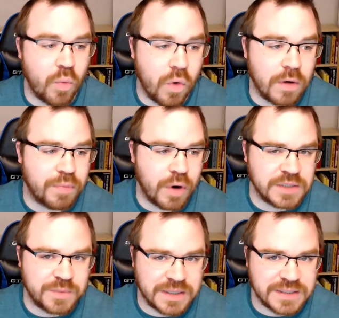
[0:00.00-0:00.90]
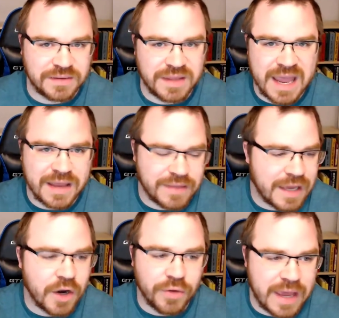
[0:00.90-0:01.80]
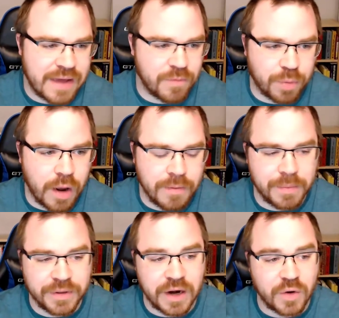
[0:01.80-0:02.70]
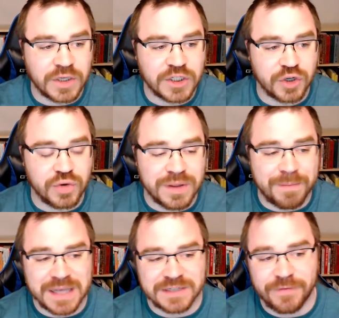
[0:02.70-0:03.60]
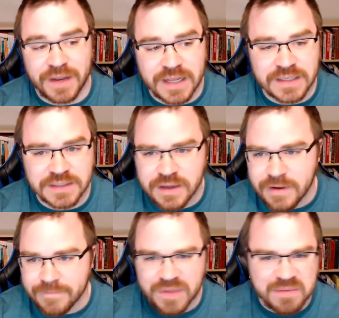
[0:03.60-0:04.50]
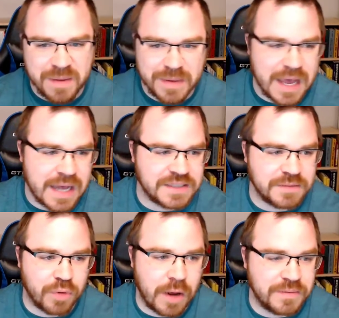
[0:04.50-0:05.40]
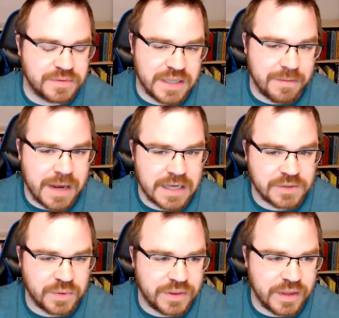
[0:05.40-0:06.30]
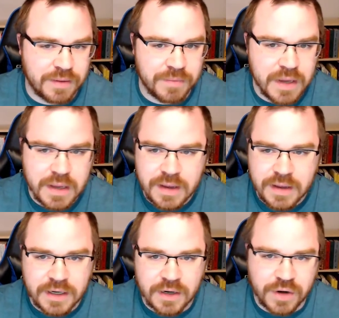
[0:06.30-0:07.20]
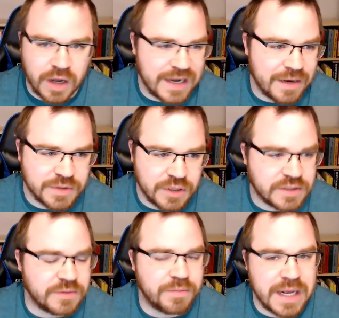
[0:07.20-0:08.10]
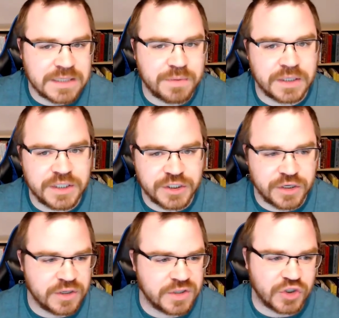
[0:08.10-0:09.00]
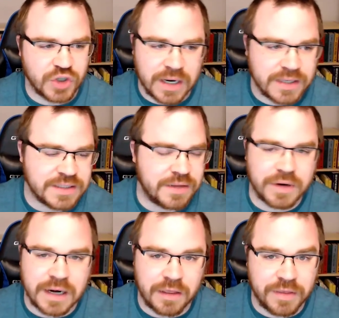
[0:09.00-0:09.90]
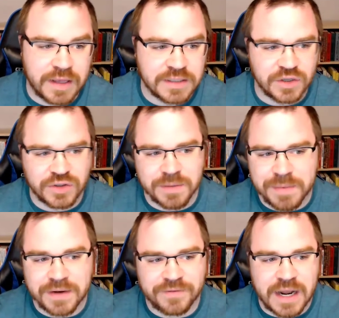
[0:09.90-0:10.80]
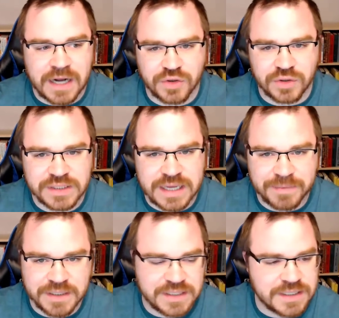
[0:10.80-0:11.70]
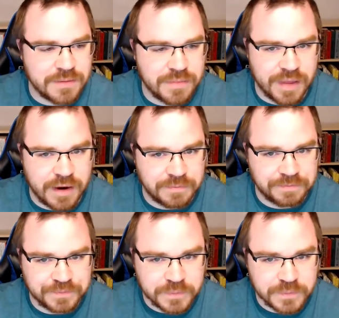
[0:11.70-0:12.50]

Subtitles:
warm prospects. They know they have a problem, but they're not quite sure who the best fit is. They maybe had some problems in the past with, not getting results from past practitioners or trying these other kind of things. So there's a bit of natural skepticism there